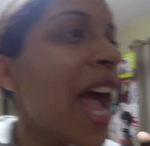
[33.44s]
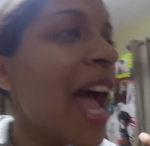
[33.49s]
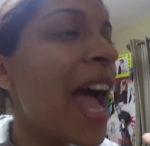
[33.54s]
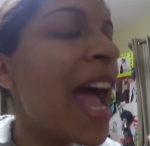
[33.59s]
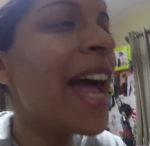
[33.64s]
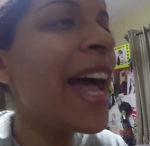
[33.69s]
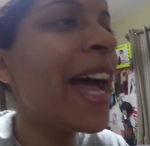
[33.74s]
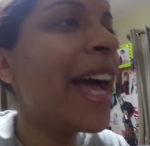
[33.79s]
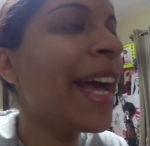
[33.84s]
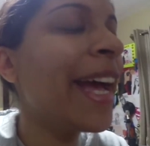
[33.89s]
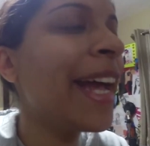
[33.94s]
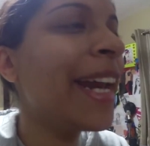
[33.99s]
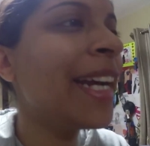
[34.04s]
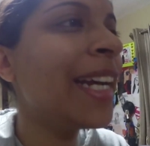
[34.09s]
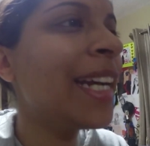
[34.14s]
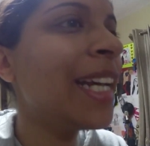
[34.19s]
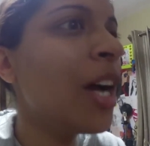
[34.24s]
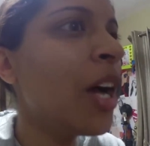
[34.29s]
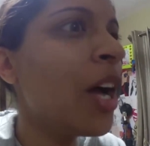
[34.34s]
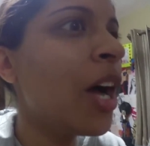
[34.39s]

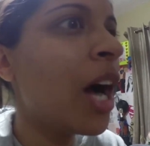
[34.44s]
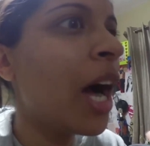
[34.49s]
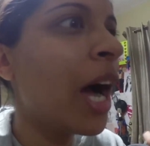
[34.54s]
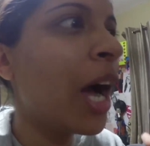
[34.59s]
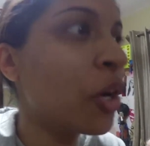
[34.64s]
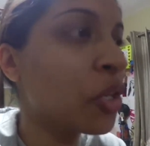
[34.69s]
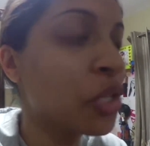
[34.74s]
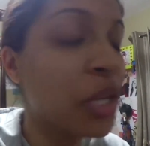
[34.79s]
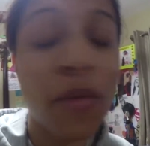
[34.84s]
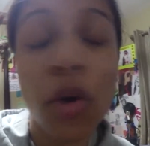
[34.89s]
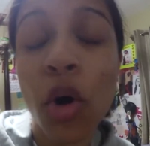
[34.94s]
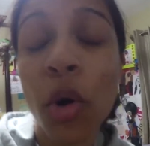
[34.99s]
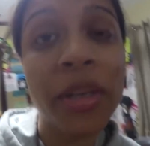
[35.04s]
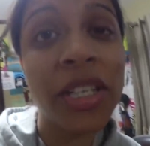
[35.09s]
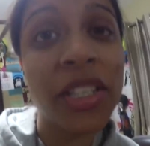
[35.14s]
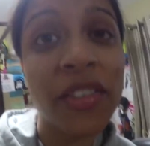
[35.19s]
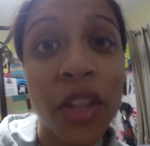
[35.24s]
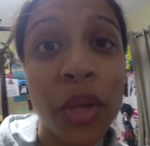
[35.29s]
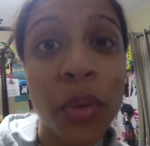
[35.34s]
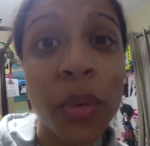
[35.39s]
And I also have a whole
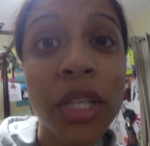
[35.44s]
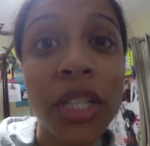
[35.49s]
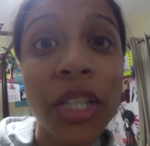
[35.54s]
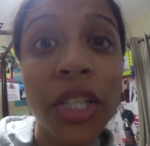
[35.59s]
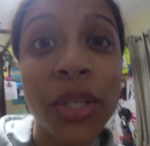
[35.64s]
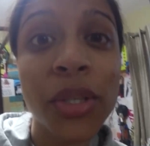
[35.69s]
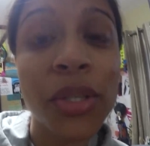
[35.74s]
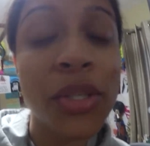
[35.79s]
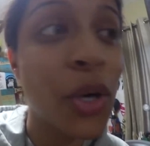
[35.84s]
bunch of other work to do,